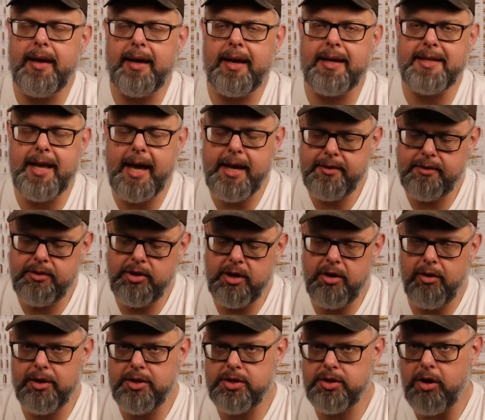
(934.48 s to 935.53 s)
because I
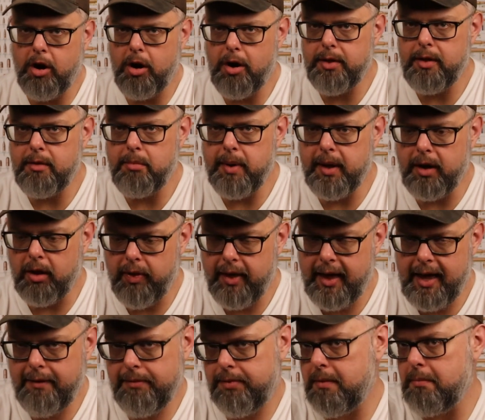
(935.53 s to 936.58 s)
generally start in the middle. They
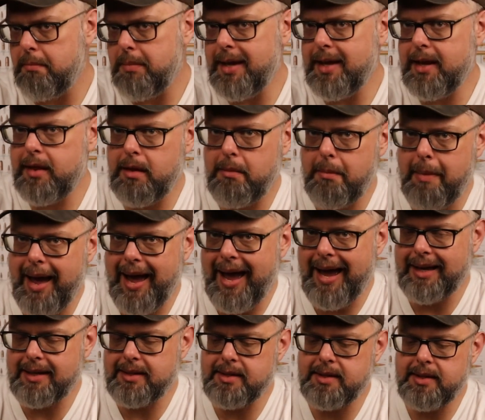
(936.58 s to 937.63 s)
have the min and the
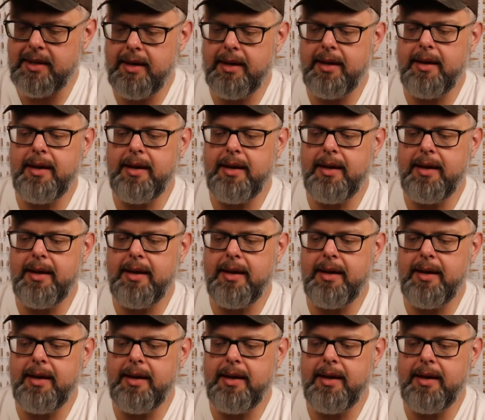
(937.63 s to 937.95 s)
max,